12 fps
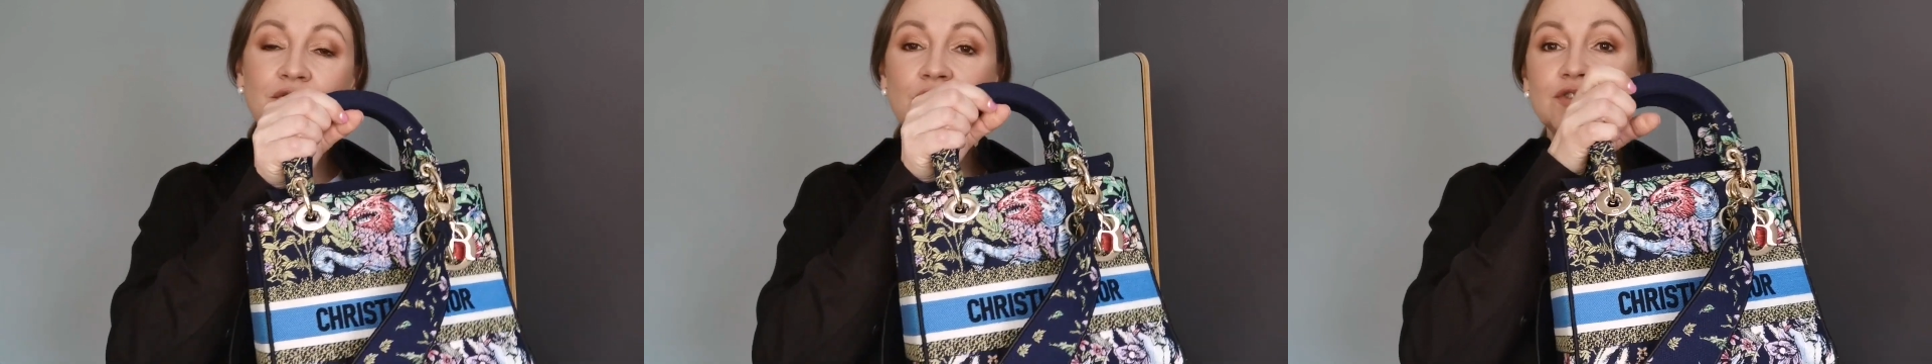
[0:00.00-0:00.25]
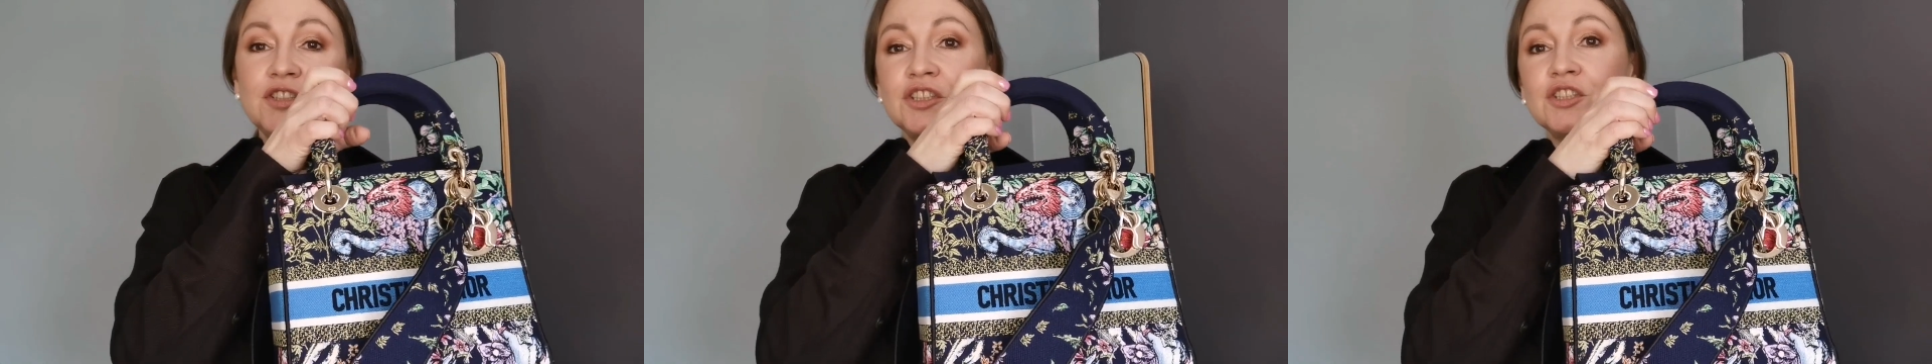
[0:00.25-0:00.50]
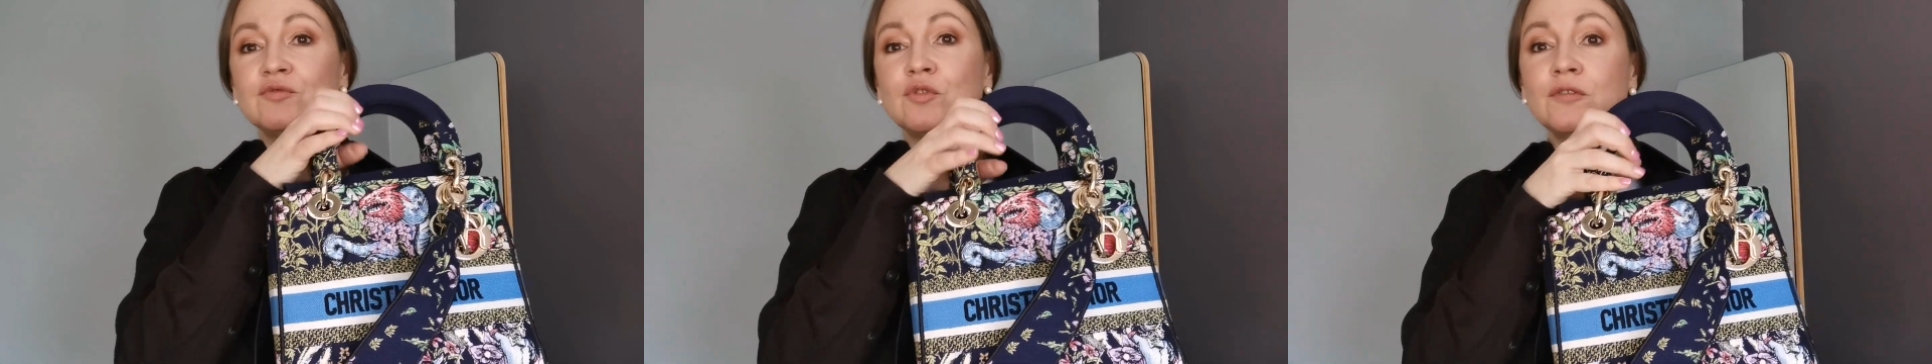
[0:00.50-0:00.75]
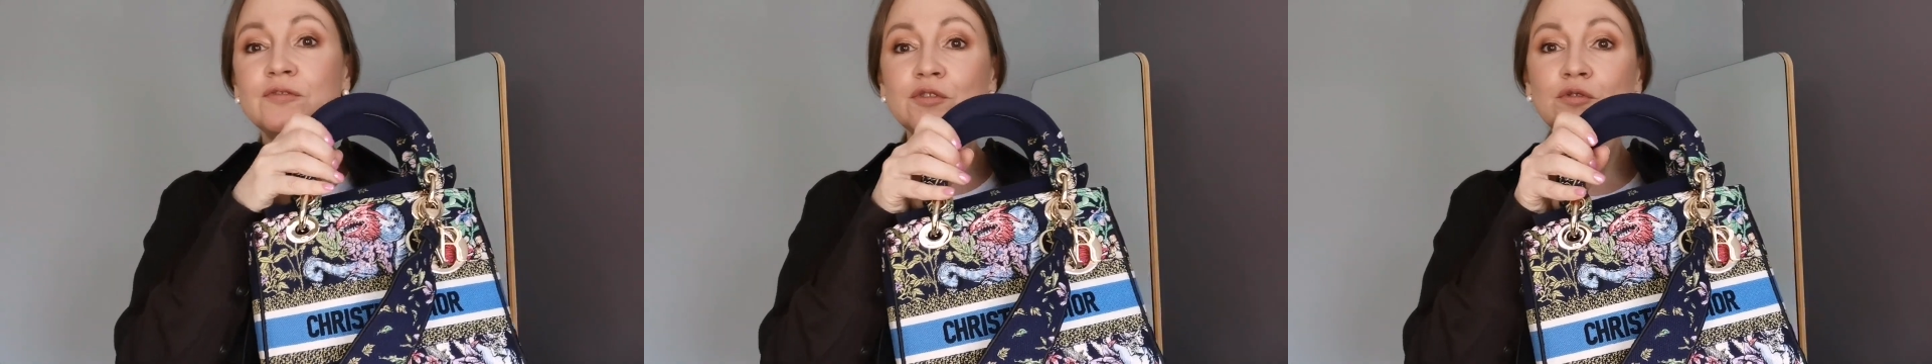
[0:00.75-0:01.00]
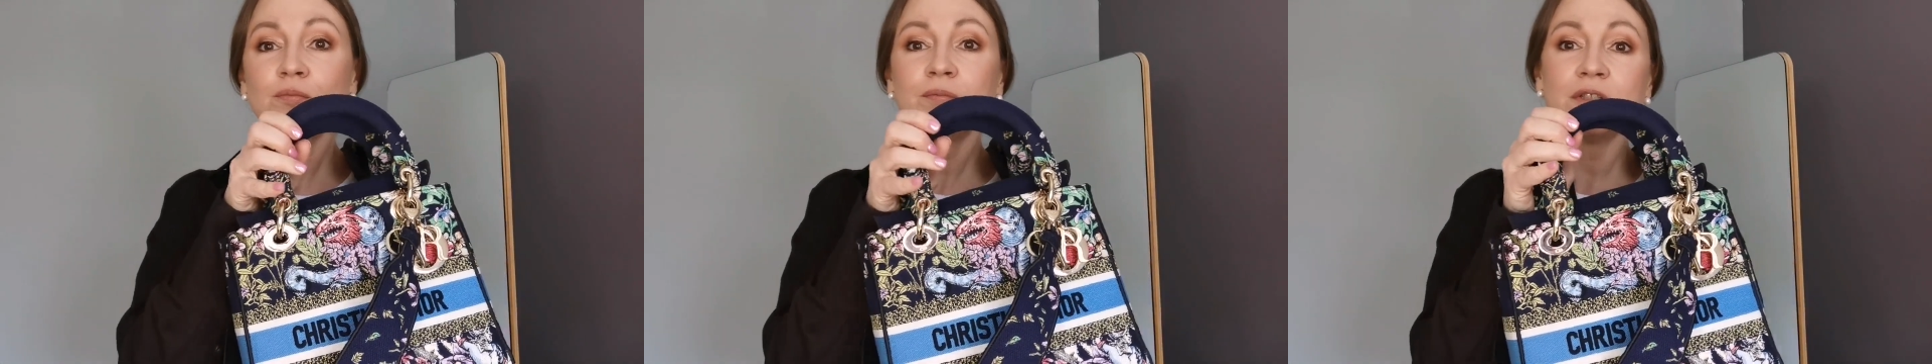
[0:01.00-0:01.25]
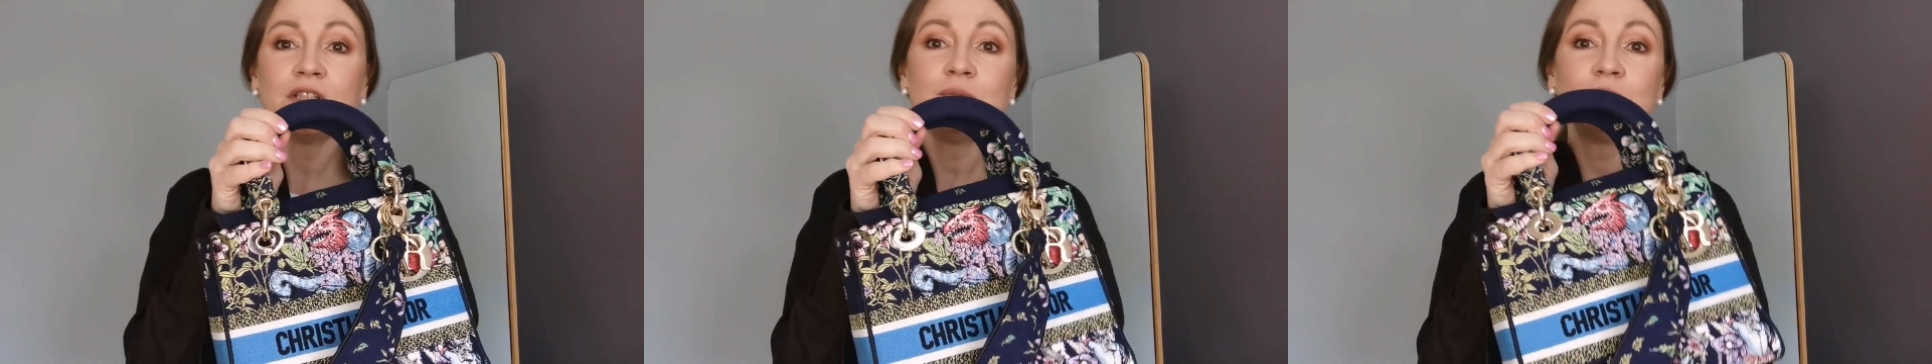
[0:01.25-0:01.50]
for this it's worth to
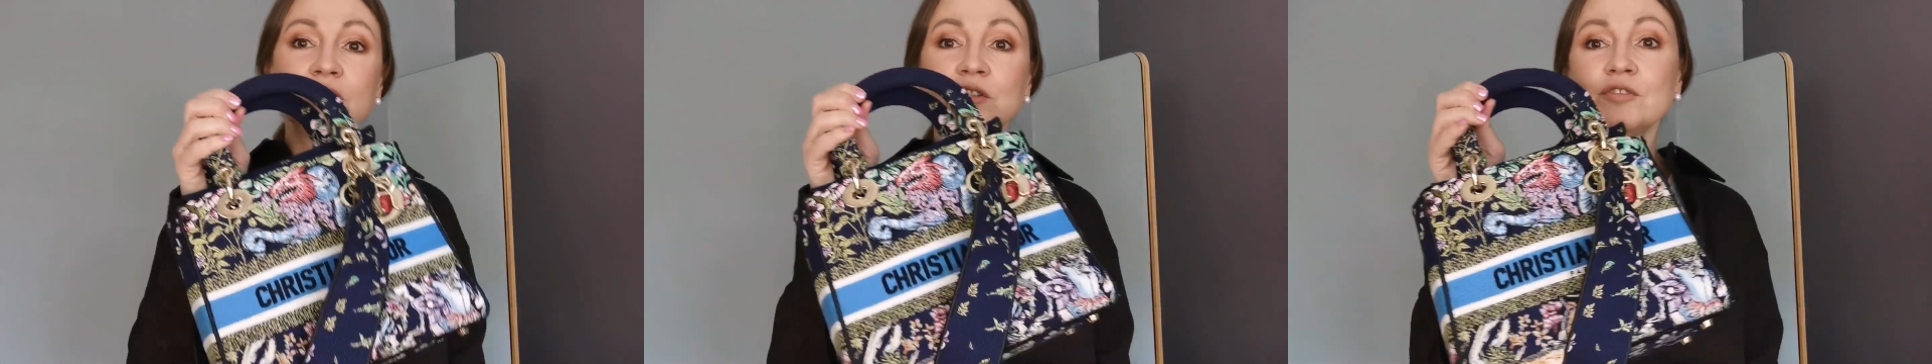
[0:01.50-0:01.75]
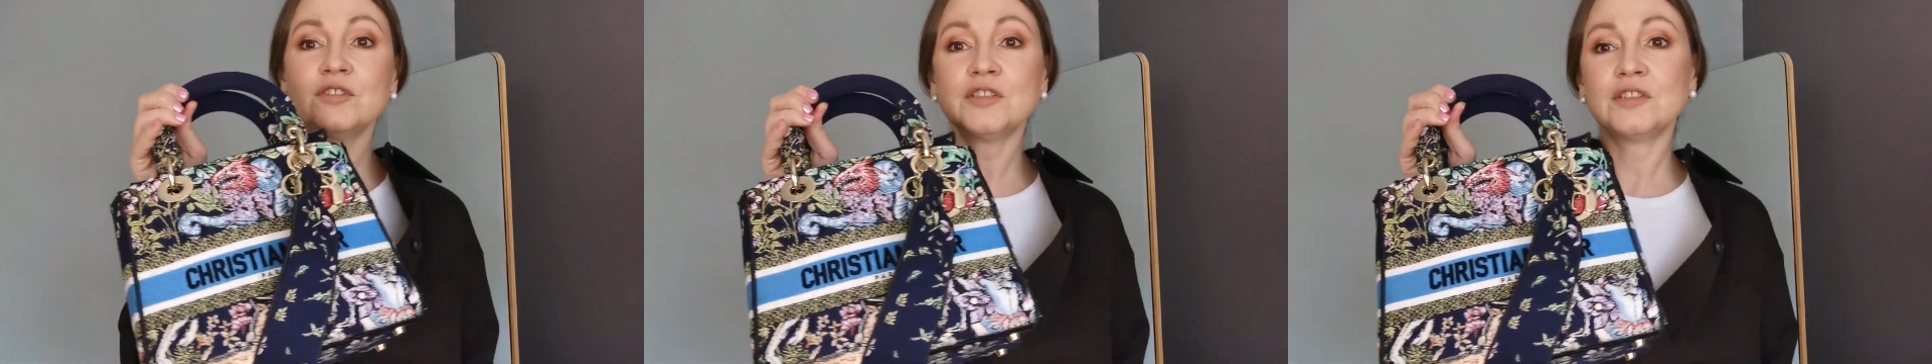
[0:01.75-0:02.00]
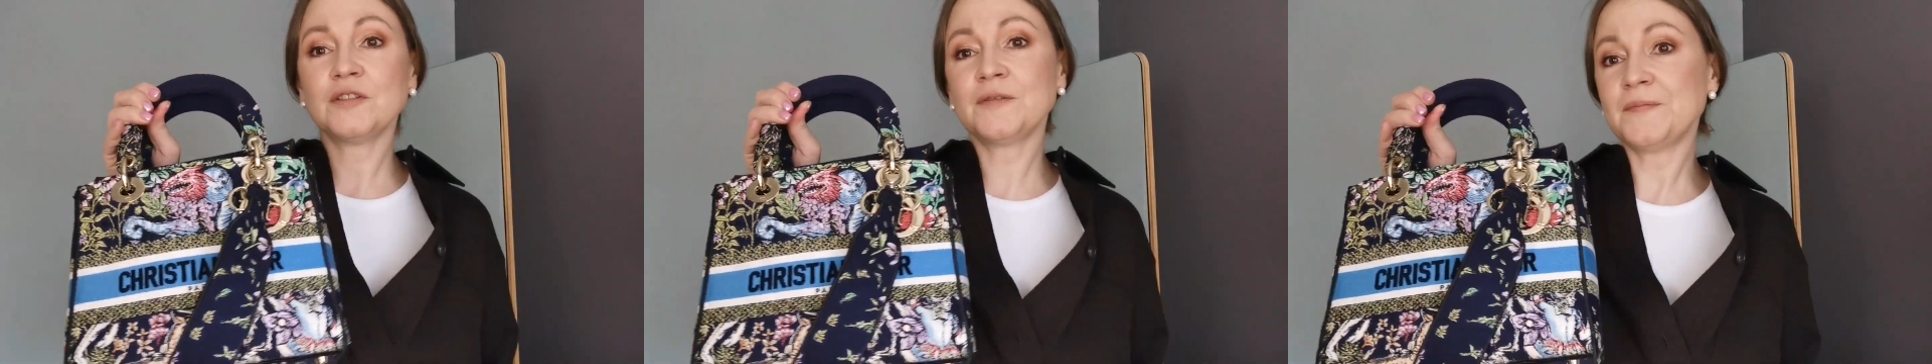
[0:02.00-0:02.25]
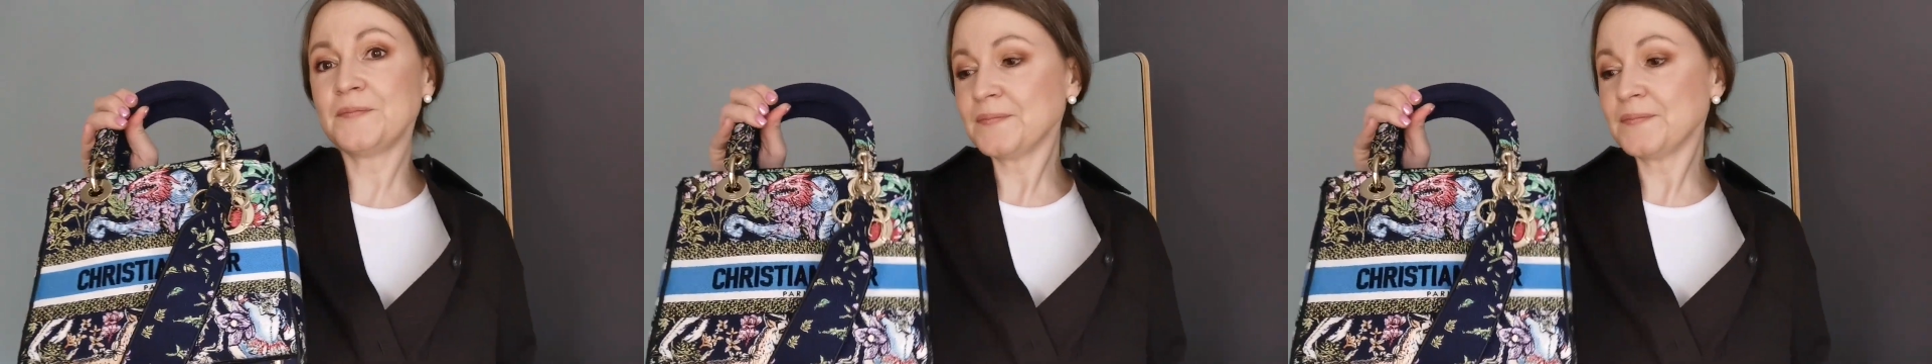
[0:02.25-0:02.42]
pay because